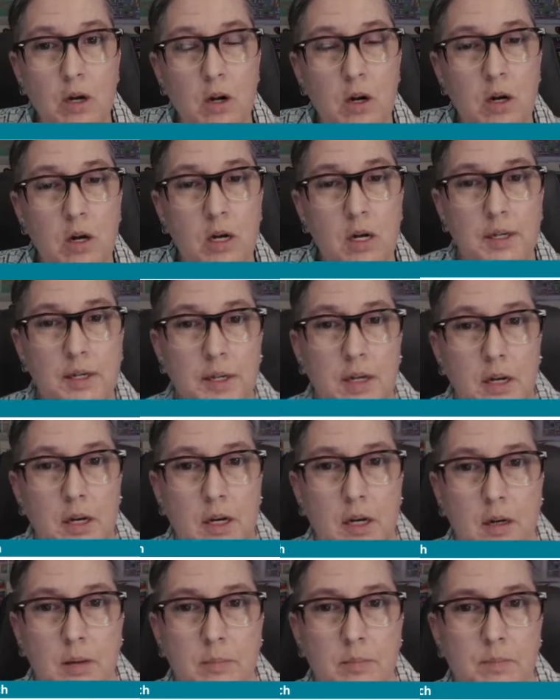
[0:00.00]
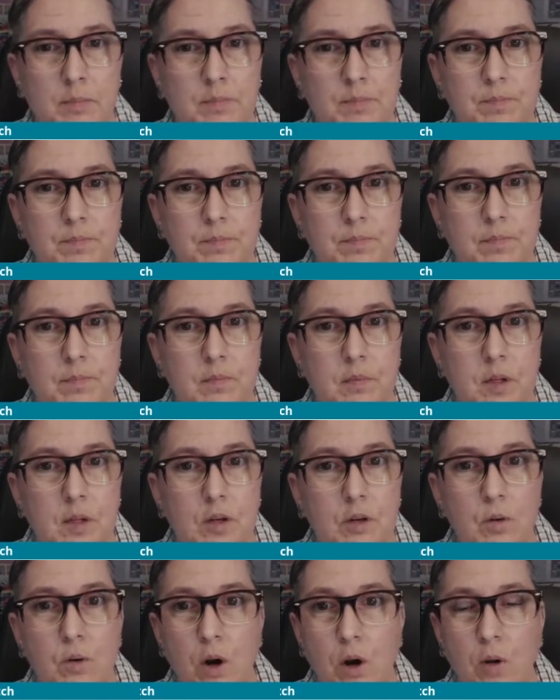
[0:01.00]
on
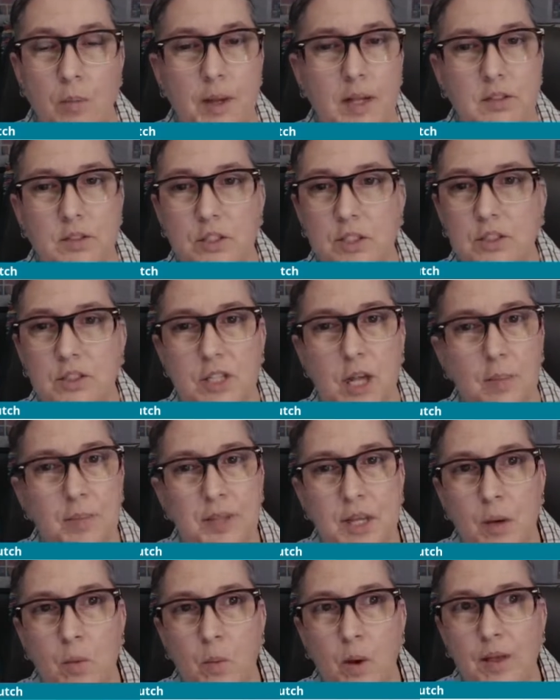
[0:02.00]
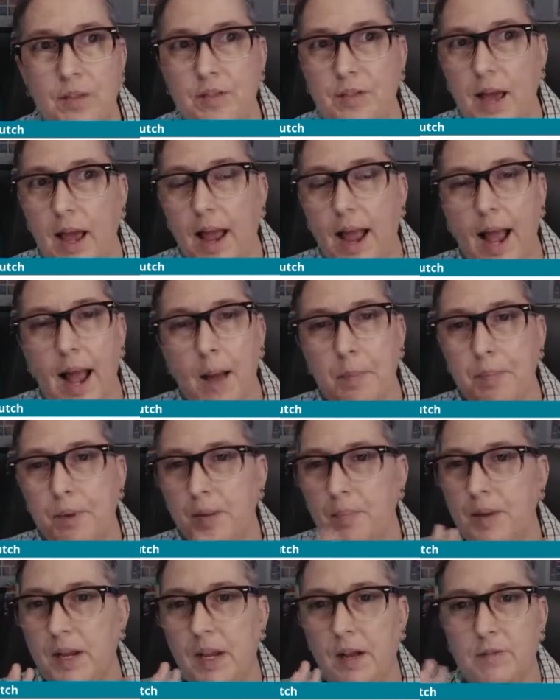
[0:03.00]
Chrome. It's just something with the app and
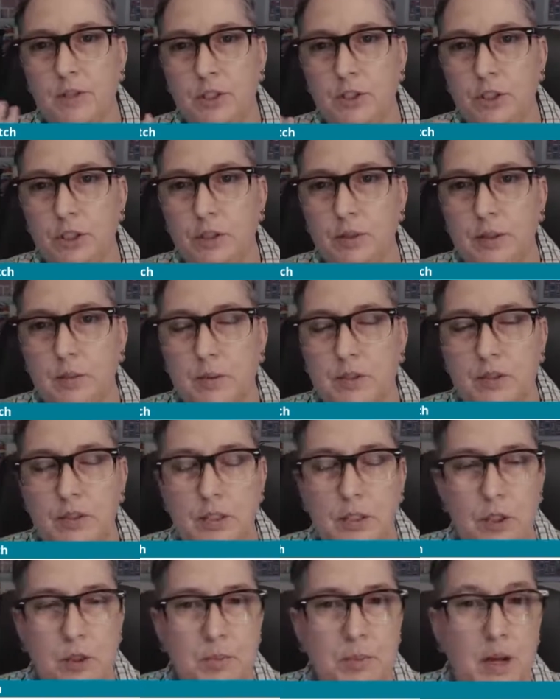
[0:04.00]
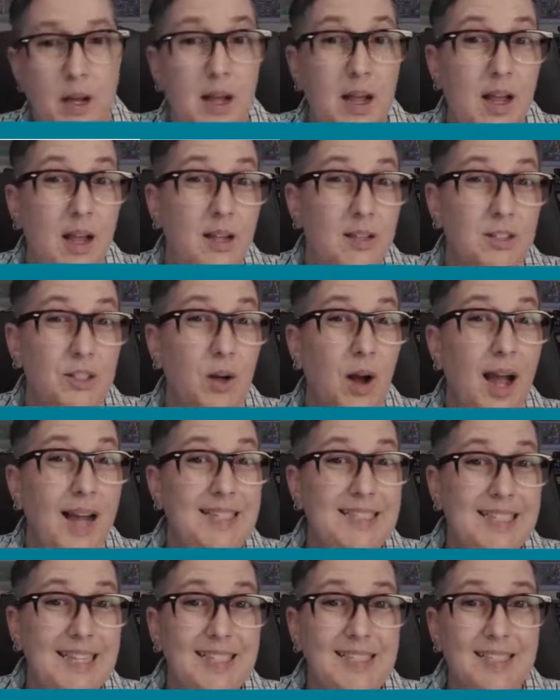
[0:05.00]
being able to do it with Zoom. So I
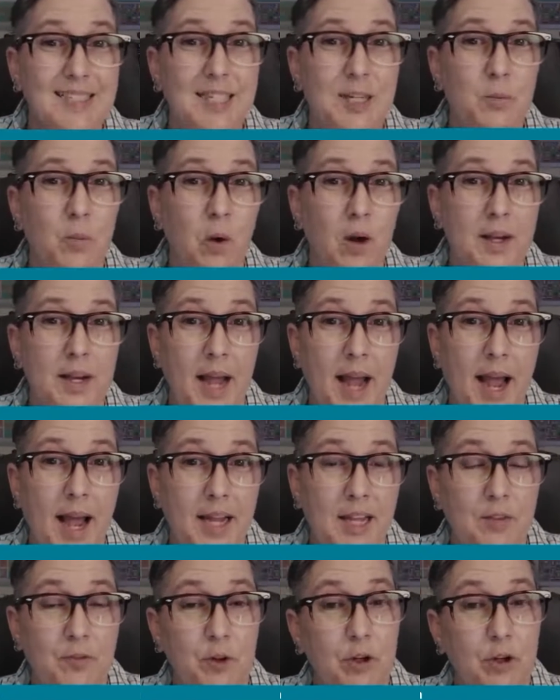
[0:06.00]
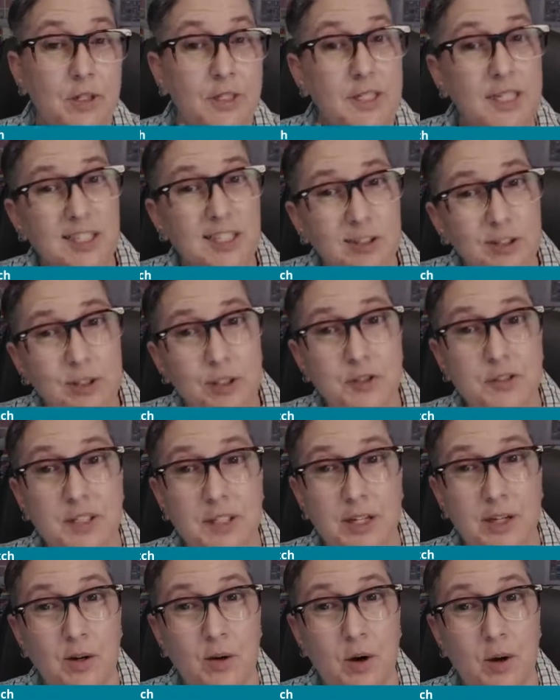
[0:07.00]
did see one hack if you're a teacher using a
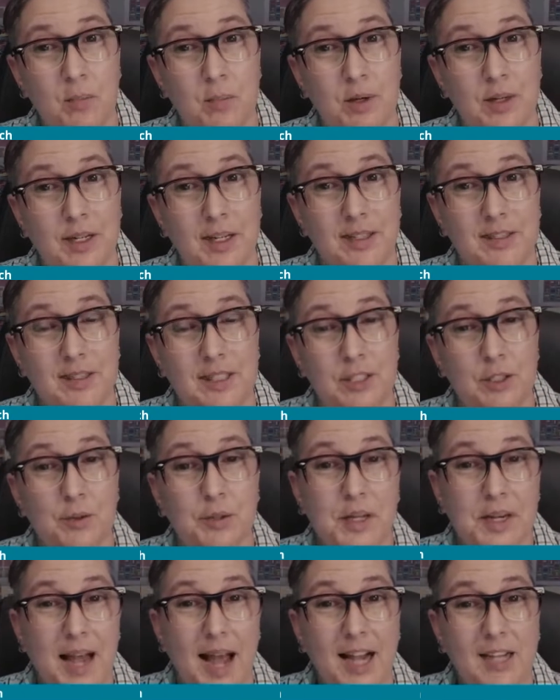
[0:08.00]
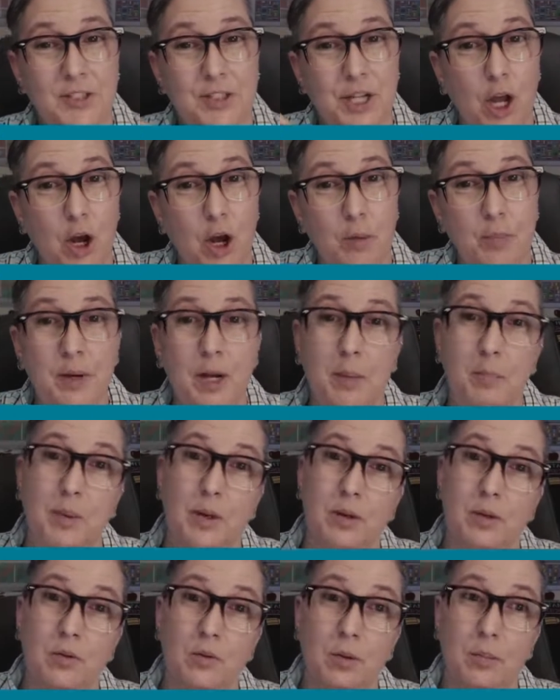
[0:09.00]
Chromebook, is that you can actually open up a
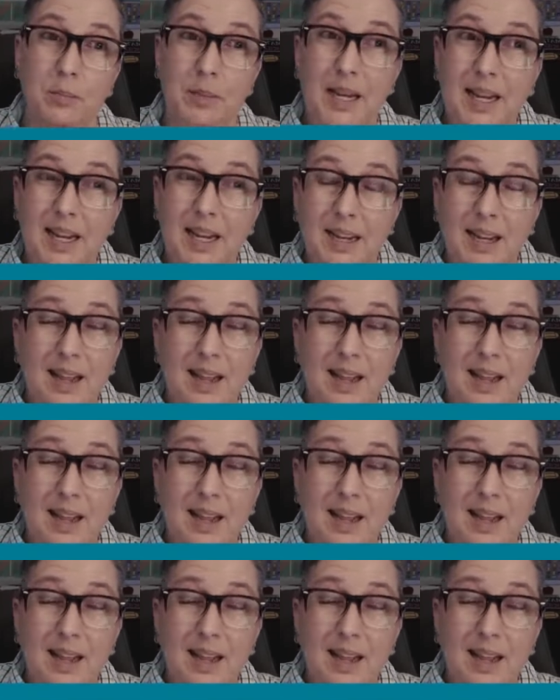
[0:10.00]
Google Meet,